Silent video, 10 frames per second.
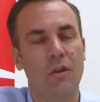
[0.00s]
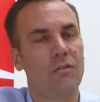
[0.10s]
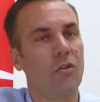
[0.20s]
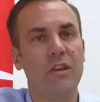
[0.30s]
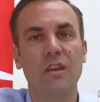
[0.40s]

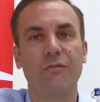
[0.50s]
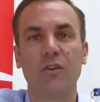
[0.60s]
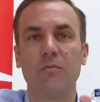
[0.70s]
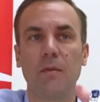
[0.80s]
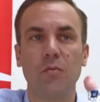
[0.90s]
The only
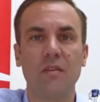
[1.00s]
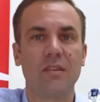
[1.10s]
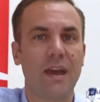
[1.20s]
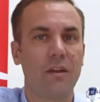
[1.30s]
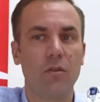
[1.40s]
difference between
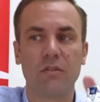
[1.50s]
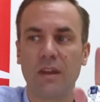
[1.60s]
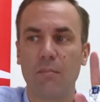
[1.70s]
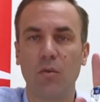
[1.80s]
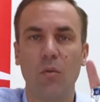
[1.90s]
ciders and
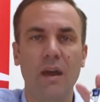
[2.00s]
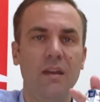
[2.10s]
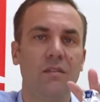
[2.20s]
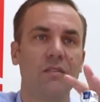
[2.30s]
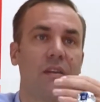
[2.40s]
apple
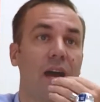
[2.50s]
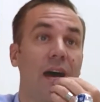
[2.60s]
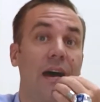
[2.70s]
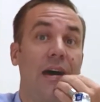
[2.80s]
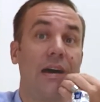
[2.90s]
wines
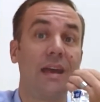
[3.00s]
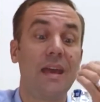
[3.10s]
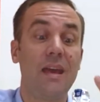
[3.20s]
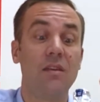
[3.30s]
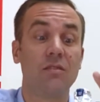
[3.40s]

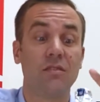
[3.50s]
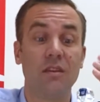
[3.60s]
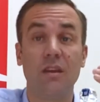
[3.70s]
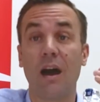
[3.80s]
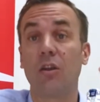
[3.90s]
is
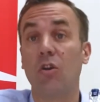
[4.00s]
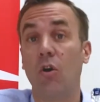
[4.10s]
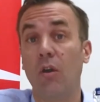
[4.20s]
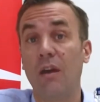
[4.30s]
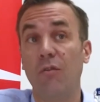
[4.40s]
the
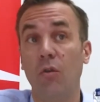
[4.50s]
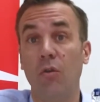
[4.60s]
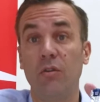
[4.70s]
alcohol level.